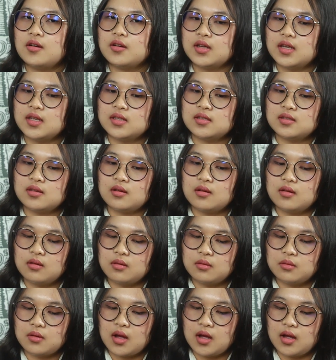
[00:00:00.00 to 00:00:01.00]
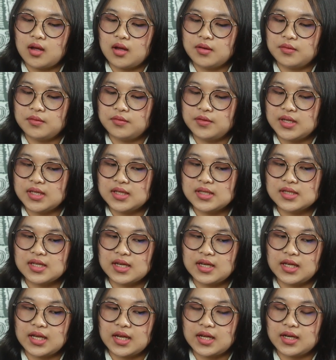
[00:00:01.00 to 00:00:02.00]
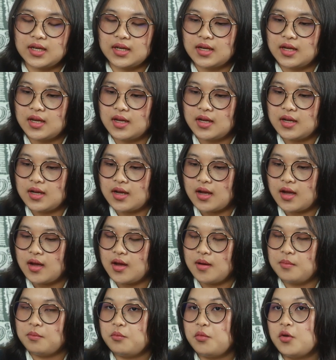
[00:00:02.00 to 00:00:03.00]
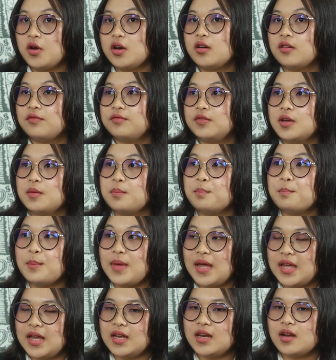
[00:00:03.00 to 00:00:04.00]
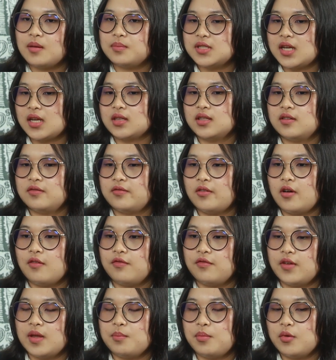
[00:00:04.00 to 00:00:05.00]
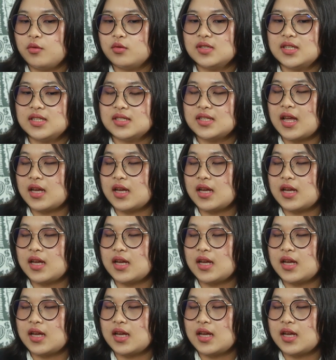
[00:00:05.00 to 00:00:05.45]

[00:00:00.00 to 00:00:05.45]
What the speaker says: Okay, so we can say that one of the main objective of imposing